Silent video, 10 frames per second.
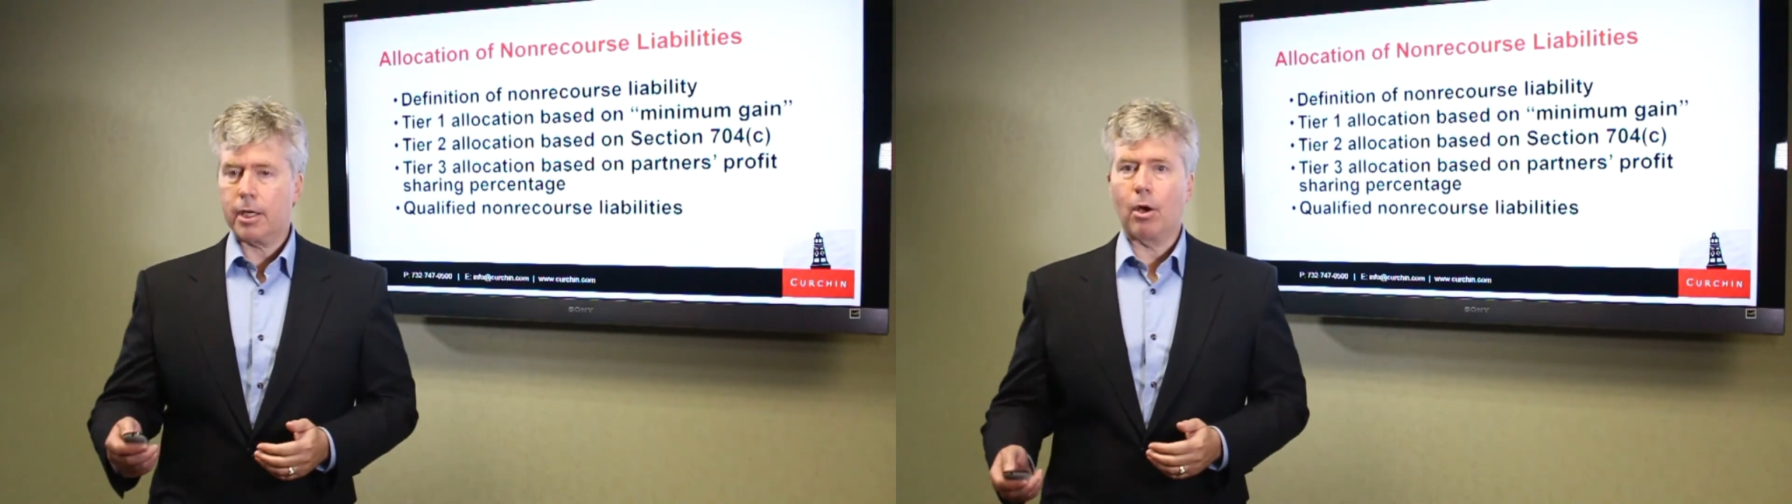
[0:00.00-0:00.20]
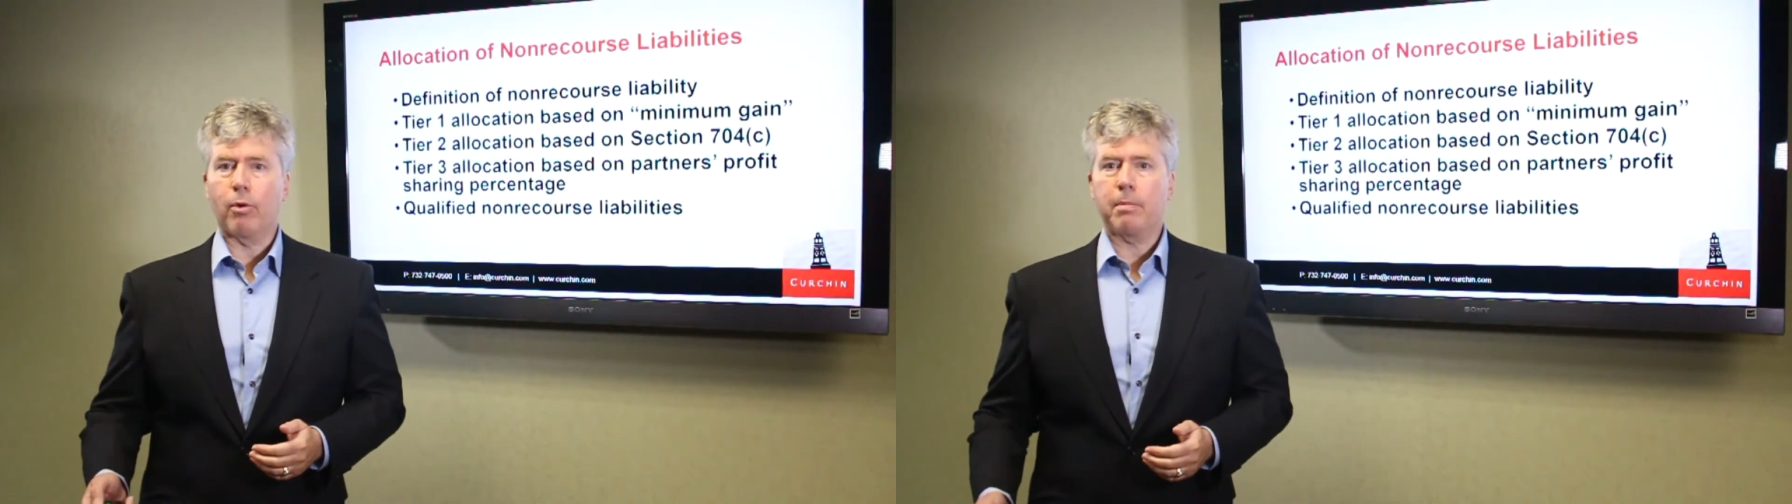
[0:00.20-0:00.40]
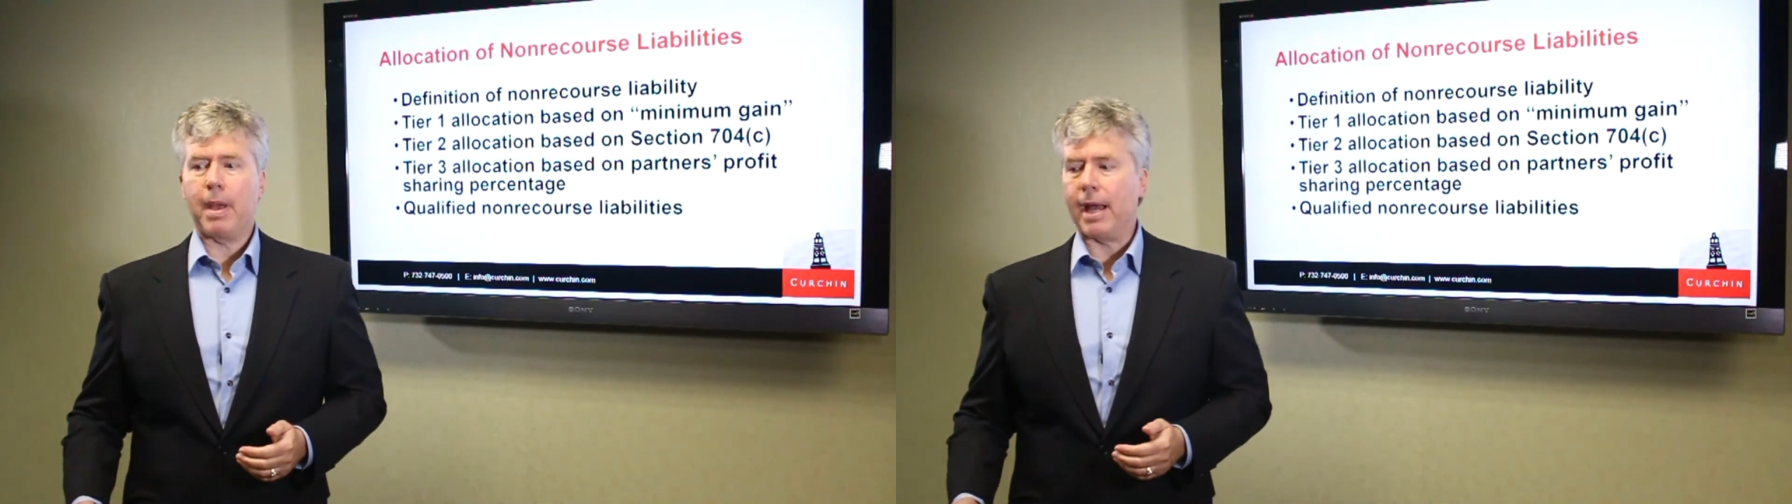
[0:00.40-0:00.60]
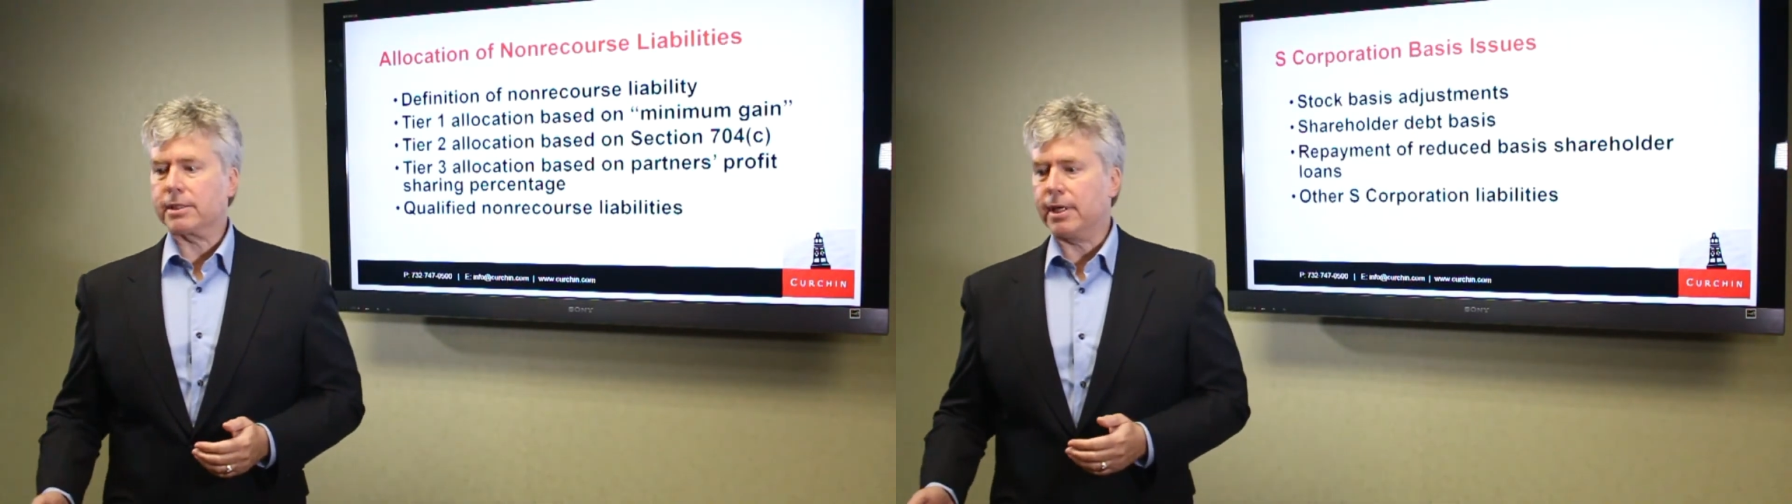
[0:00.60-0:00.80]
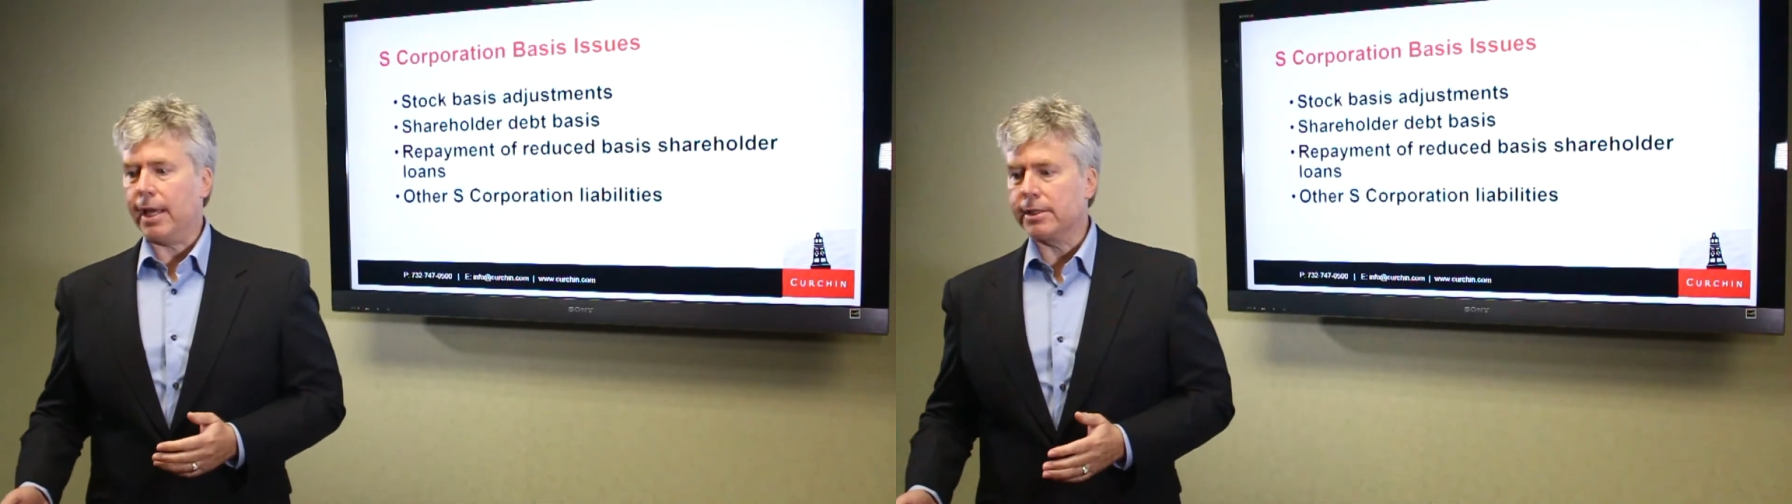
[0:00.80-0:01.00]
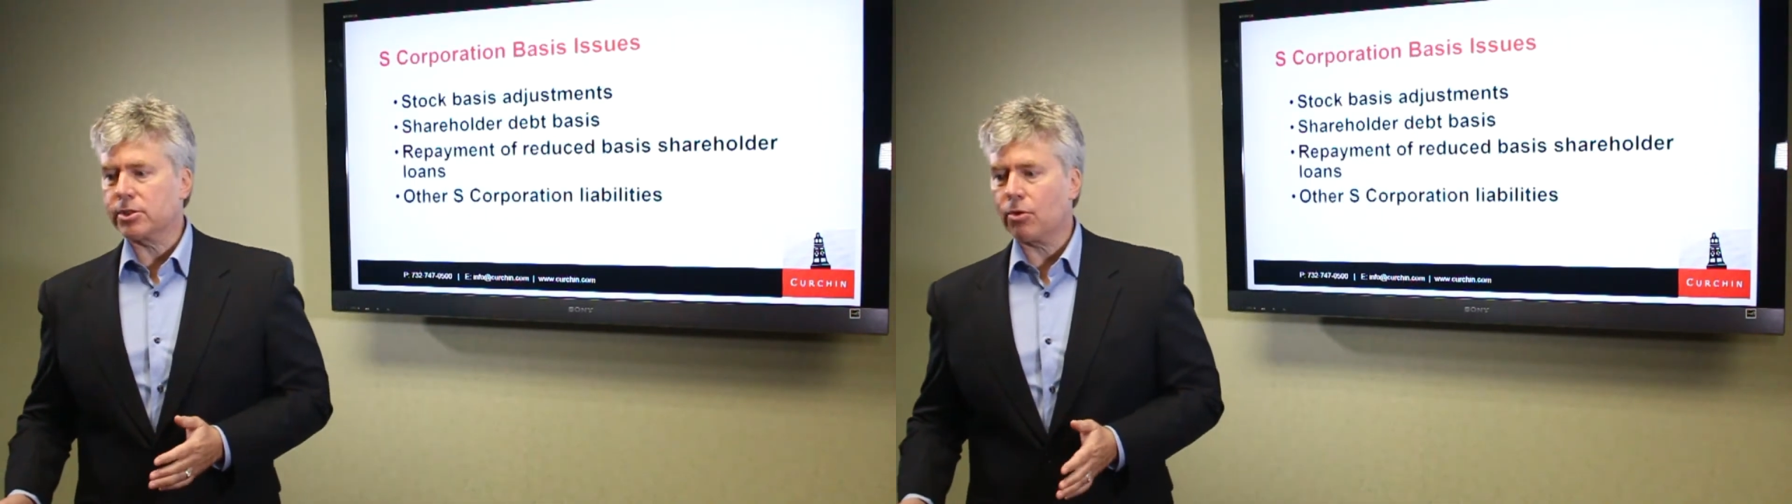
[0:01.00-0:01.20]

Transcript: Going back to S